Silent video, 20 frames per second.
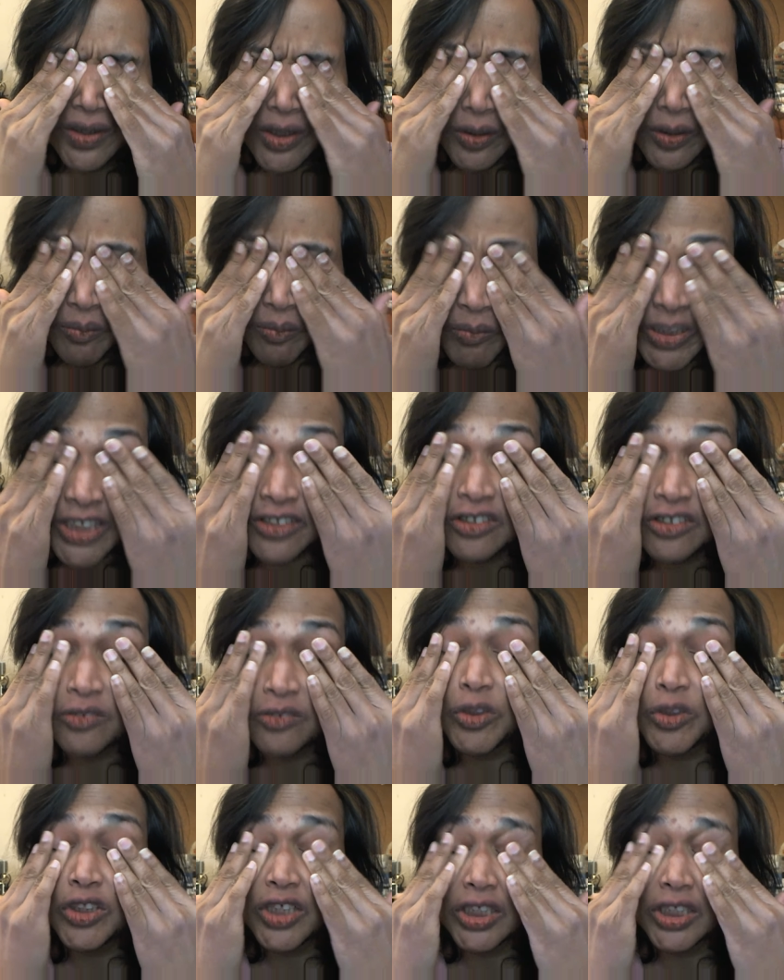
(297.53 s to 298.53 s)
means of
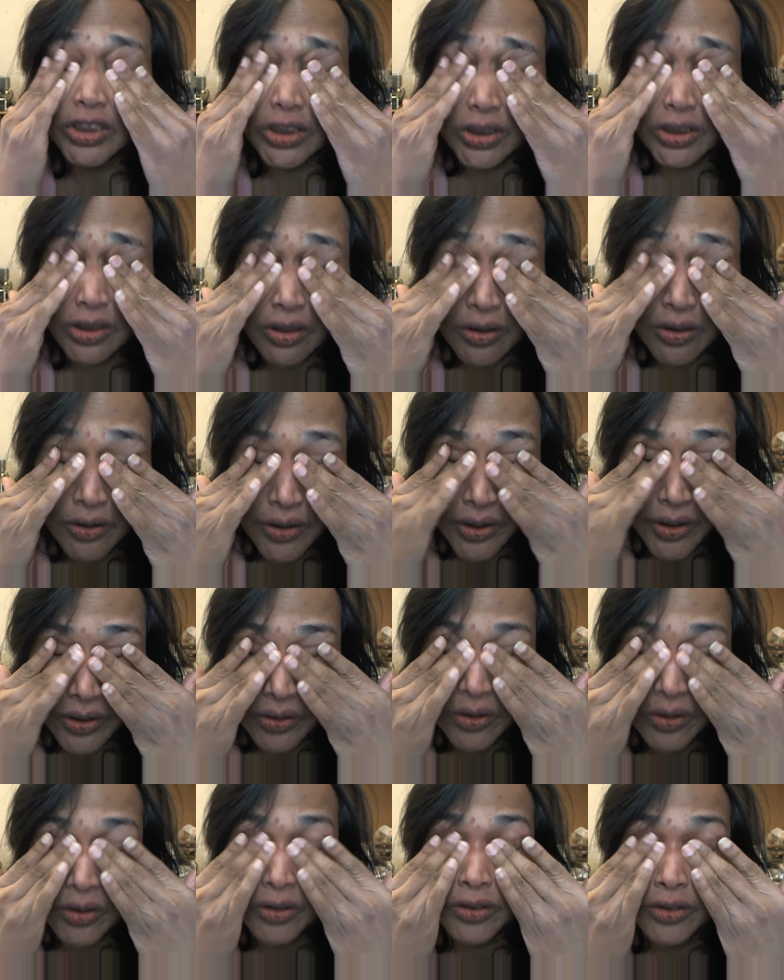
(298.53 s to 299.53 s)
production are
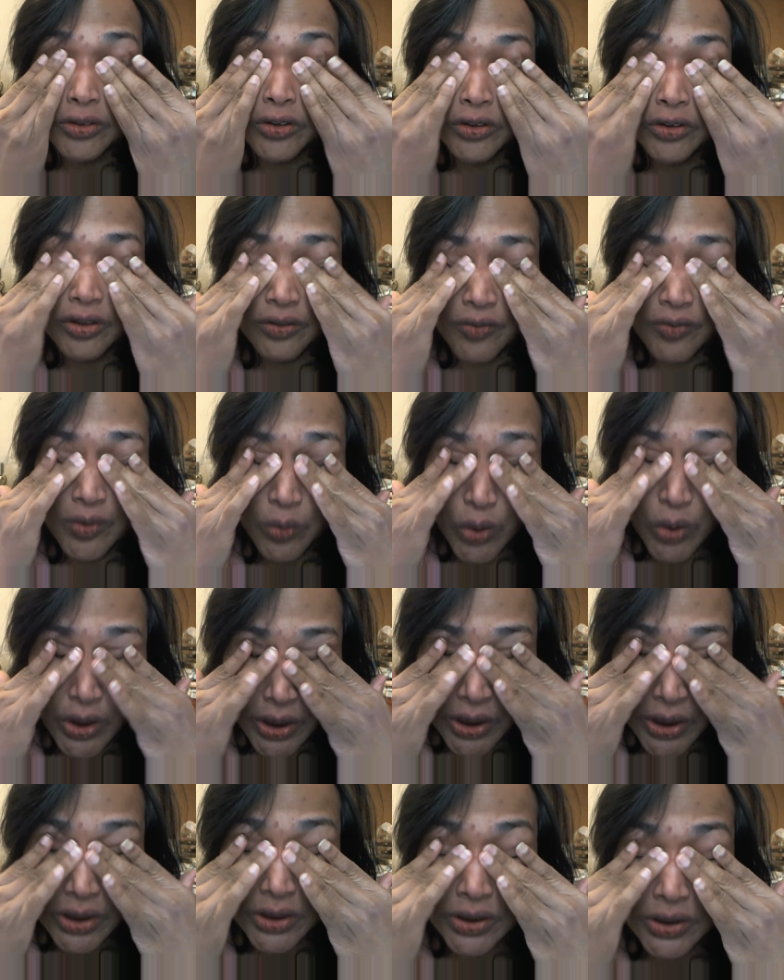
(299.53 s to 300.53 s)
in the control of the
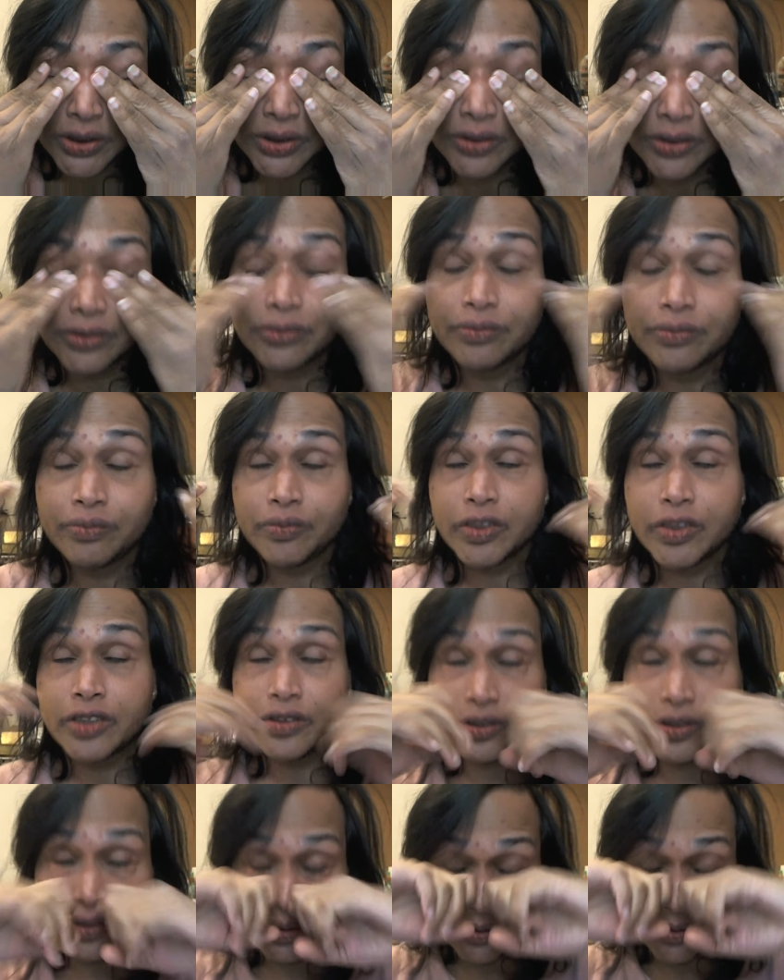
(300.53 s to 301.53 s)
workers.
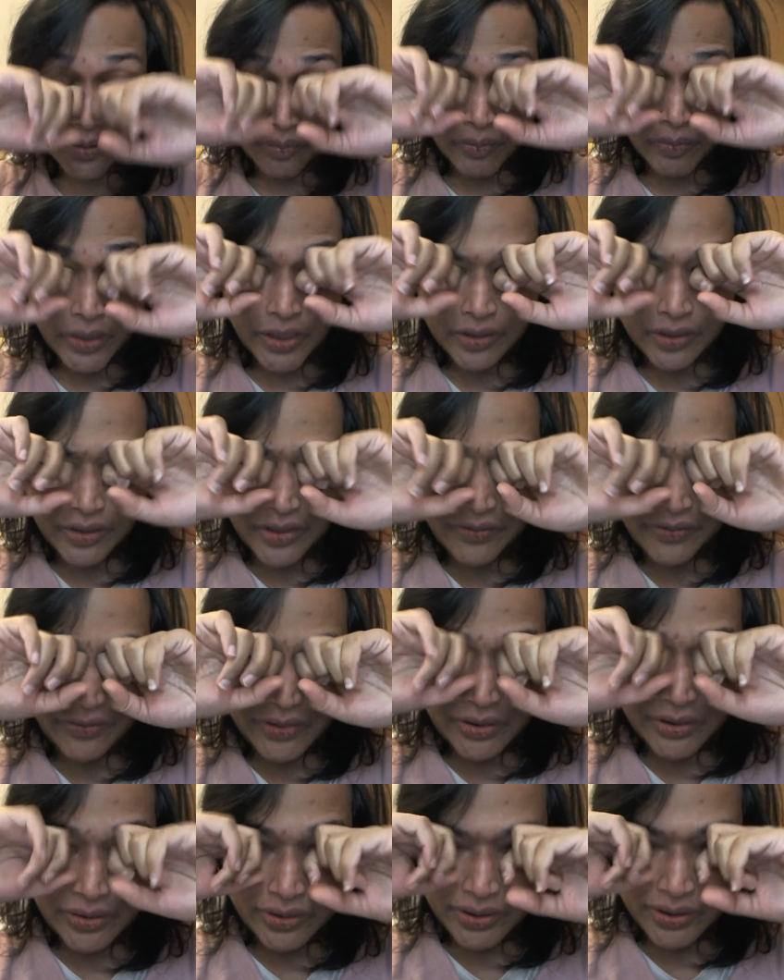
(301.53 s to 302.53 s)
That's the main
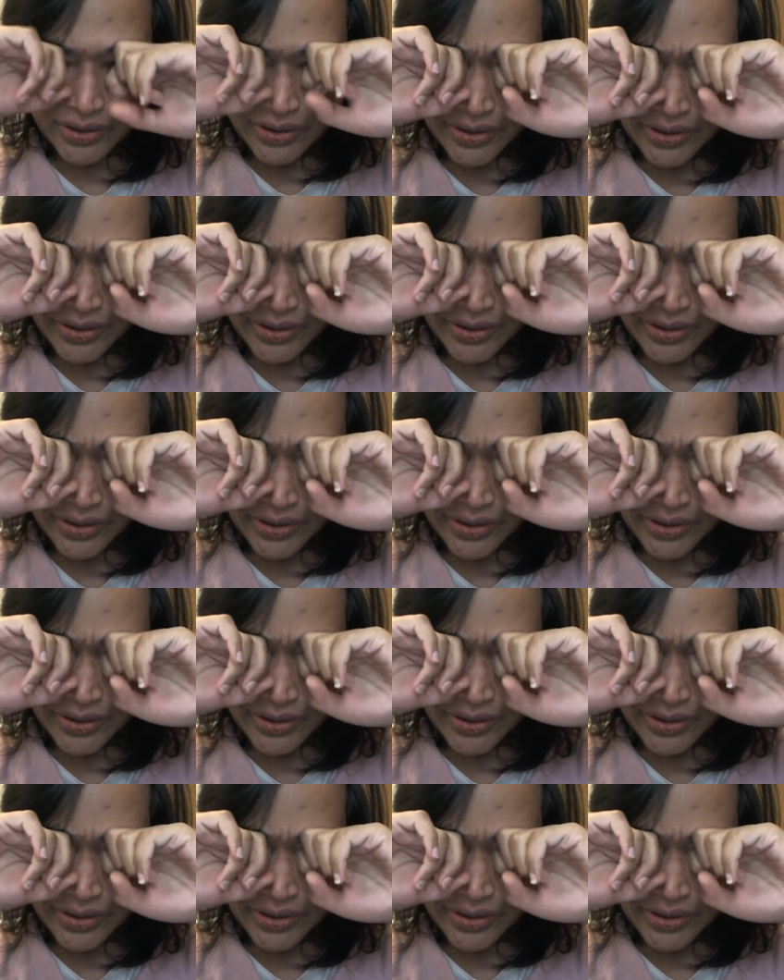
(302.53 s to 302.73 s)
difference.